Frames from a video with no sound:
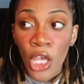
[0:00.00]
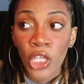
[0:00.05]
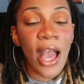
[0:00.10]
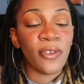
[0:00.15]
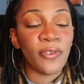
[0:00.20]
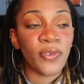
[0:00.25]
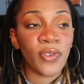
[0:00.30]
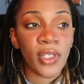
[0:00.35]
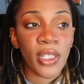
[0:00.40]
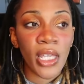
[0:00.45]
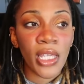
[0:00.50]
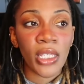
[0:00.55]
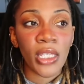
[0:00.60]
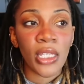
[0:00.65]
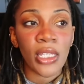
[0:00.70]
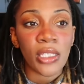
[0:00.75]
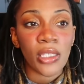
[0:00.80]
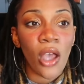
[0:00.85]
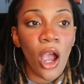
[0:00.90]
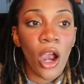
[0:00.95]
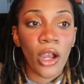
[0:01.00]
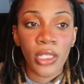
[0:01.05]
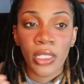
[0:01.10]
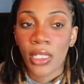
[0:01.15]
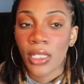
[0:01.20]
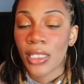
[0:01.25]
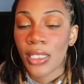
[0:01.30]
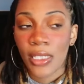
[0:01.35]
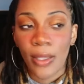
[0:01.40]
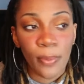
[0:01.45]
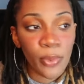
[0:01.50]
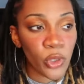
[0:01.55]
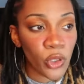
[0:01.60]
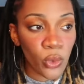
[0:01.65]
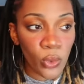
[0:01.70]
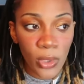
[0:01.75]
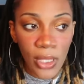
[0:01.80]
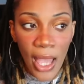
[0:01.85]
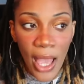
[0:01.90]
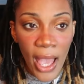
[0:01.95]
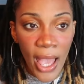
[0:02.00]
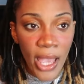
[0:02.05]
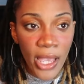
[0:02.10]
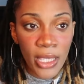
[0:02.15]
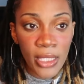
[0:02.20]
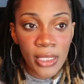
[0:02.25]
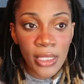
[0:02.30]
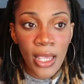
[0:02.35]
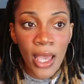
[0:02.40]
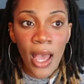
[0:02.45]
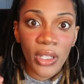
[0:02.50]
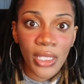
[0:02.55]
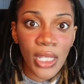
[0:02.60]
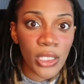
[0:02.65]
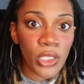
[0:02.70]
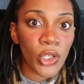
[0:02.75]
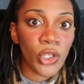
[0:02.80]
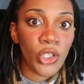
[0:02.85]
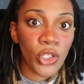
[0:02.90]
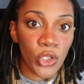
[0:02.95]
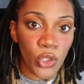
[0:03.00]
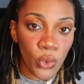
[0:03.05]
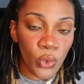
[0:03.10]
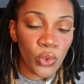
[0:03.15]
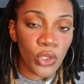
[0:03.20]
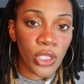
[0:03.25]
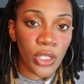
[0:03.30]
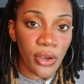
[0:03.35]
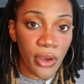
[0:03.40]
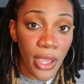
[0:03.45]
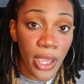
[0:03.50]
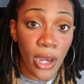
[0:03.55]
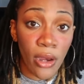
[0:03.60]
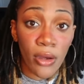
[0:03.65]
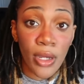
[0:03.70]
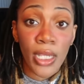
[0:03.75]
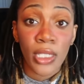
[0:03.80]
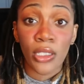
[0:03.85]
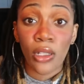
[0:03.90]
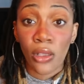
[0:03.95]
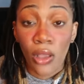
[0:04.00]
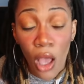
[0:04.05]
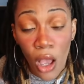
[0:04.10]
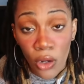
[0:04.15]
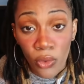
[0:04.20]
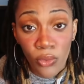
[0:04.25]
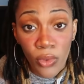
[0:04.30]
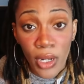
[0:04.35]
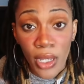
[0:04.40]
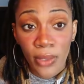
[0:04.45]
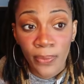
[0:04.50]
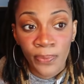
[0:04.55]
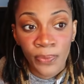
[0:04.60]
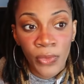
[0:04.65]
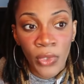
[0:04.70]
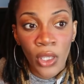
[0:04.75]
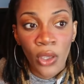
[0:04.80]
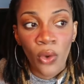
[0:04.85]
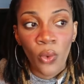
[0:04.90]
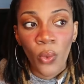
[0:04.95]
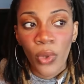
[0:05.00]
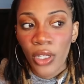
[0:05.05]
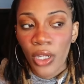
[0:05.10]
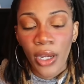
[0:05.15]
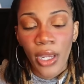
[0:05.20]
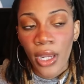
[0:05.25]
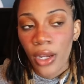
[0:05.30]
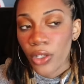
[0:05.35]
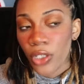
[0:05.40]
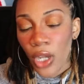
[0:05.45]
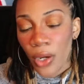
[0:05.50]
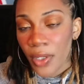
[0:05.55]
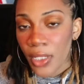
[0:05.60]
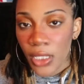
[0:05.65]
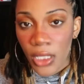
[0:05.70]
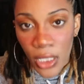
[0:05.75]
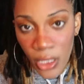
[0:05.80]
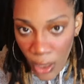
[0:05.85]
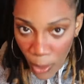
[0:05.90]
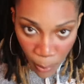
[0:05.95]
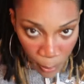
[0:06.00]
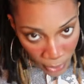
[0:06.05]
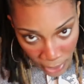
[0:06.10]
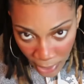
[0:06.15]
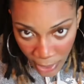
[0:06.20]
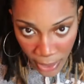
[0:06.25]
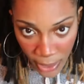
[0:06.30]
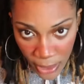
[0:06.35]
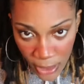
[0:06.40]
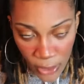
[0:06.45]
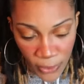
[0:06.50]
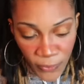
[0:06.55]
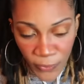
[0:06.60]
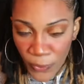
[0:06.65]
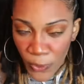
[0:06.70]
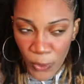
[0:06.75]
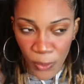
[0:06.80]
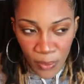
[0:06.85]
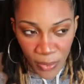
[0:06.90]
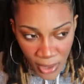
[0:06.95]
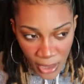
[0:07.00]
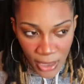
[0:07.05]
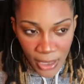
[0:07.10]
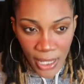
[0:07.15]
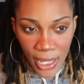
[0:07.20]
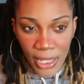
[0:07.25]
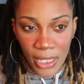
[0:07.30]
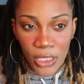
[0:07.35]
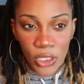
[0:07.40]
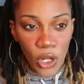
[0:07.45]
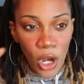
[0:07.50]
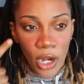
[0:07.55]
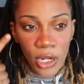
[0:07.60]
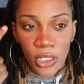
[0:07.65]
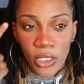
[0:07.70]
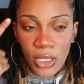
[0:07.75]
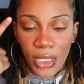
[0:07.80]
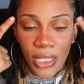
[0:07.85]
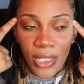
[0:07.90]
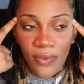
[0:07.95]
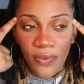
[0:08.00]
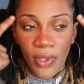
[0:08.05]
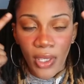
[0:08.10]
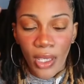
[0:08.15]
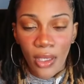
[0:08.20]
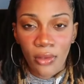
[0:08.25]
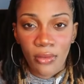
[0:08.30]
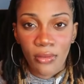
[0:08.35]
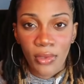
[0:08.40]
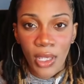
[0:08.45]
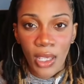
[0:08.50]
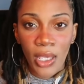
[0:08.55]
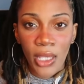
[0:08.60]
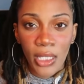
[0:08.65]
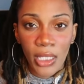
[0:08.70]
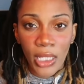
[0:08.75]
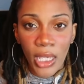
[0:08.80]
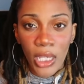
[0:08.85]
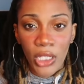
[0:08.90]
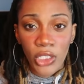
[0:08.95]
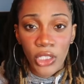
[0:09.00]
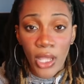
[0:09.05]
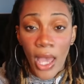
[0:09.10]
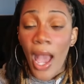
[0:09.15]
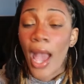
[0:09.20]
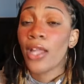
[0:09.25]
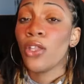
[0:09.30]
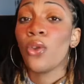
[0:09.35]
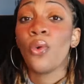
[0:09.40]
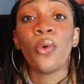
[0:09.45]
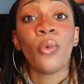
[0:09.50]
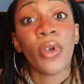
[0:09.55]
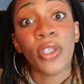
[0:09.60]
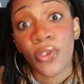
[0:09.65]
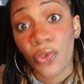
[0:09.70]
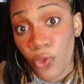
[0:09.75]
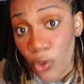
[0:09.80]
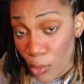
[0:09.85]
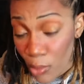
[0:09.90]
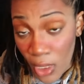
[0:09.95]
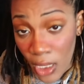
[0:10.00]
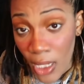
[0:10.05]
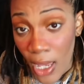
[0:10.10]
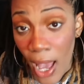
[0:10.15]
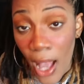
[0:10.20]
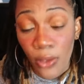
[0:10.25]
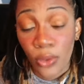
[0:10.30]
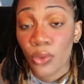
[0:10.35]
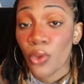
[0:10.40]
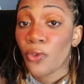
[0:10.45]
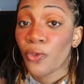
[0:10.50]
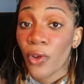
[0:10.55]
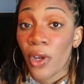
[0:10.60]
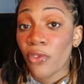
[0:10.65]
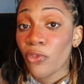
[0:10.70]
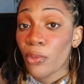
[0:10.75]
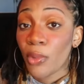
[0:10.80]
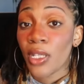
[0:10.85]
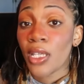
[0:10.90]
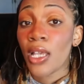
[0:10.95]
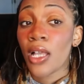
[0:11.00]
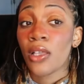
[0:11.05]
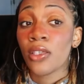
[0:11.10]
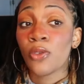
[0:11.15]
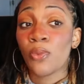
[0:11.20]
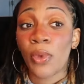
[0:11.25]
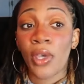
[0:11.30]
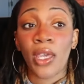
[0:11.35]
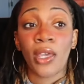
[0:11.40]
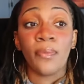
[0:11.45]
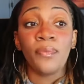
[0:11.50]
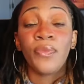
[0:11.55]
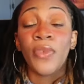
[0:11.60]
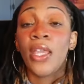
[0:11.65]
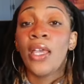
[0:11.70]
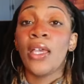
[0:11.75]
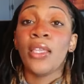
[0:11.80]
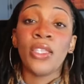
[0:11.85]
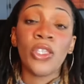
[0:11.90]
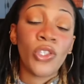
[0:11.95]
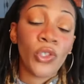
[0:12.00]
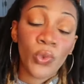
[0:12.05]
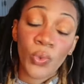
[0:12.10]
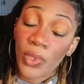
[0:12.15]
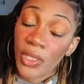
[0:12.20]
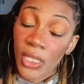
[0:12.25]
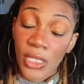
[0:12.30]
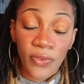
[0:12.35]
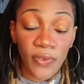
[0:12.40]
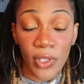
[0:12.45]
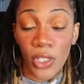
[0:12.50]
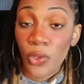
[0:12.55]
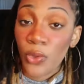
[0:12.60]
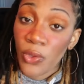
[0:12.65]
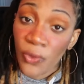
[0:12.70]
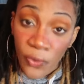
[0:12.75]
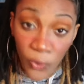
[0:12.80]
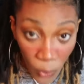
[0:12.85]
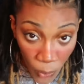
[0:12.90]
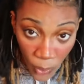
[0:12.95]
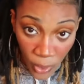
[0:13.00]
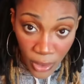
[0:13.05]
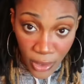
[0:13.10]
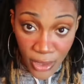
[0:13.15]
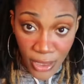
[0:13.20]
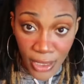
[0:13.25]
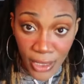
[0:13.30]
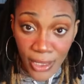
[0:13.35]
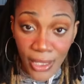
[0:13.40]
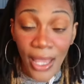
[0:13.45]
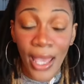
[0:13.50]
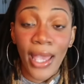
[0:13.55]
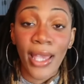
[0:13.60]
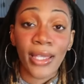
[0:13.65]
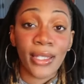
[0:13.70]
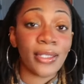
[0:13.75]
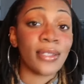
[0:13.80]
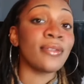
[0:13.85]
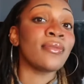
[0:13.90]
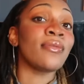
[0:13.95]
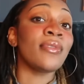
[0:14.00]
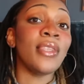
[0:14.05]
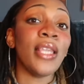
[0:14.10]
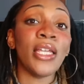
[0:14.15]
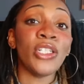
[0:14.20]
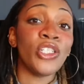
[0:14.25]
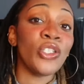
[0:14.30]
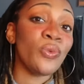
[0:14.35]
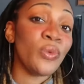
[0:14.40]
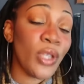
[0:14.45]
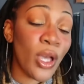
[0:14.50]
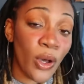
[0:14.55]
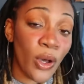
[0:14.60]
I feel like it's hard to conceptualize what that's going to do to your hair in the long run when your hair is already to your butt. You feel me? Like, it's hard to even gauge that. I know it was for me. I don't know for everybody else, but this is what this video is for, to like let you